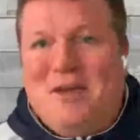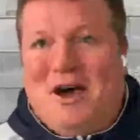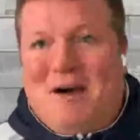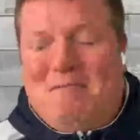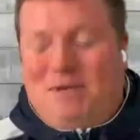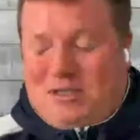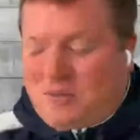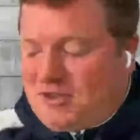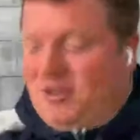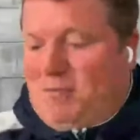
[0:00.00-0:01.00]
Um, but
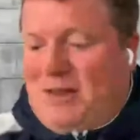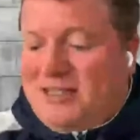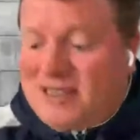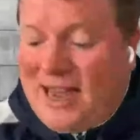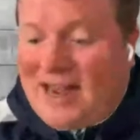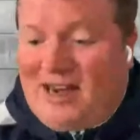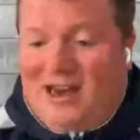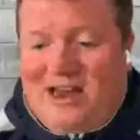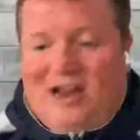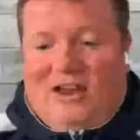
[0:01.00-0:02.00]
specific to Penn State,
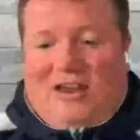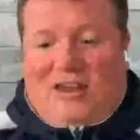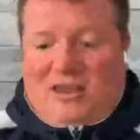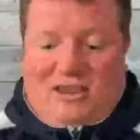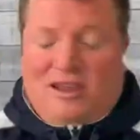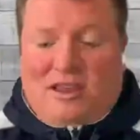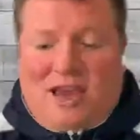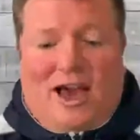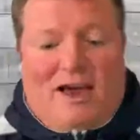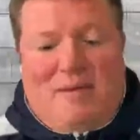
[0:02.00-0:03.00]

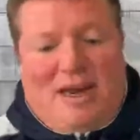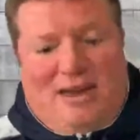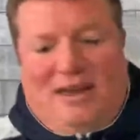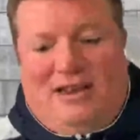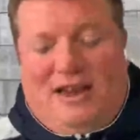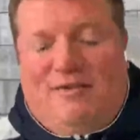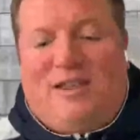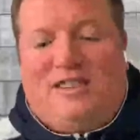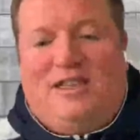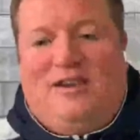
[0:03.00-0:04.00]
yeah, I mean, it, it, if
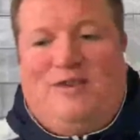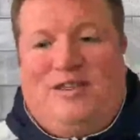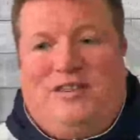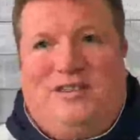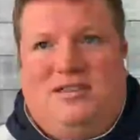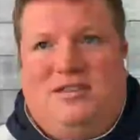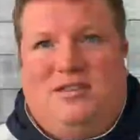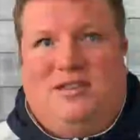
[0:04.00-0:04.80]
it's if it's